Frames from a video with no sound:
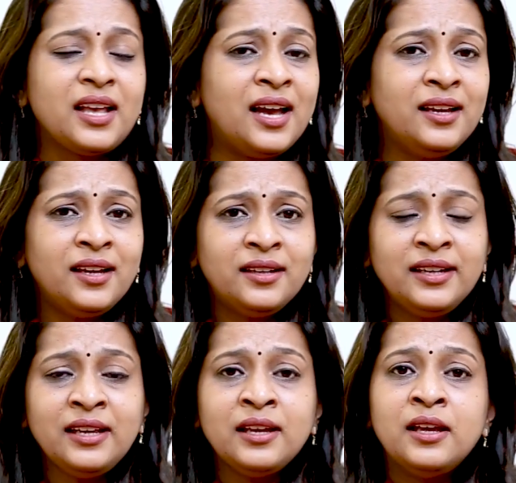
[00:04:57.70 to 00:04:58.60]
i
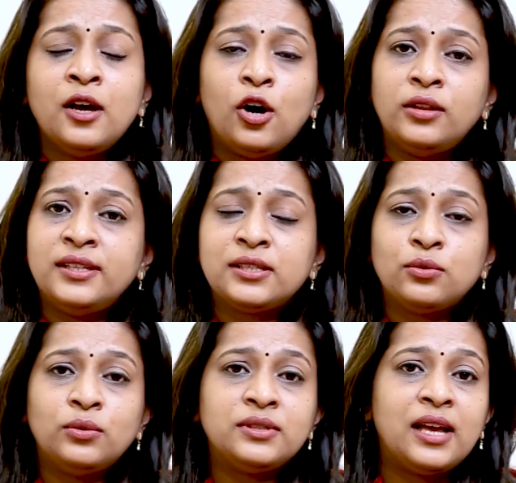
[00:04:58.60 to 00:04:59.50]
agree all the
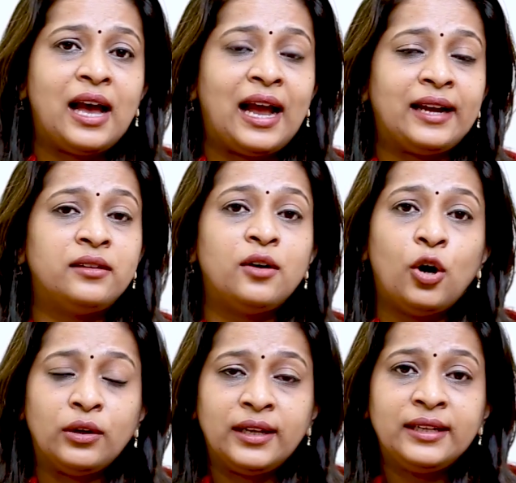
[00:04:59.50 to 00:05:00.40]
schools had
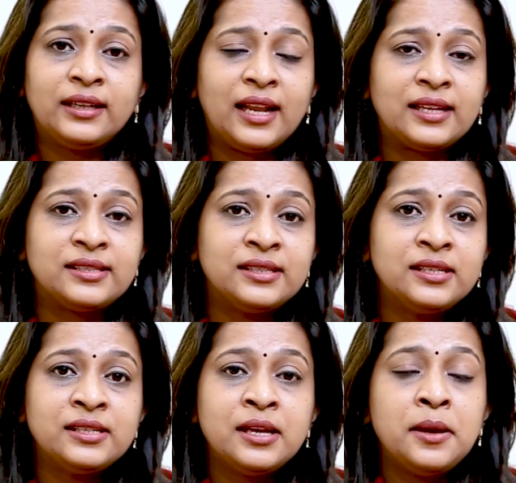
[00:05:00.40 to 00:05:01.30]
online
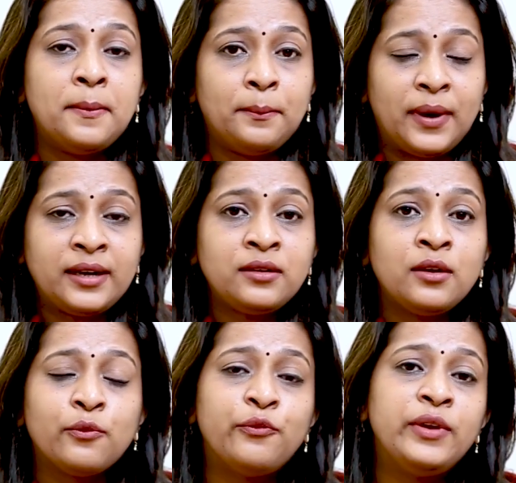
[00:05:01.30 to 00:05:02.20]
classes but
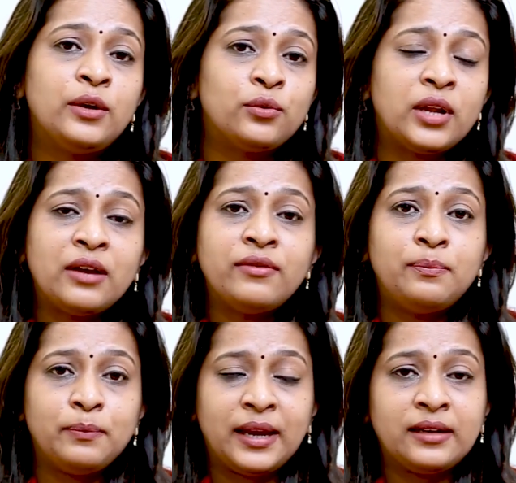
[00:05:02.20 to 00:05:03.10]
we could have
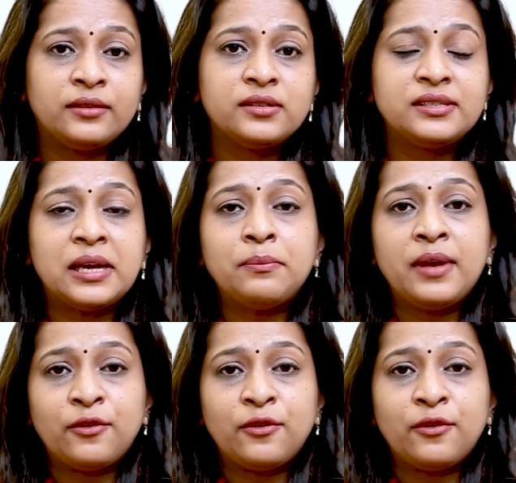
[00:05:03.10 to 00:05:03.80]
made some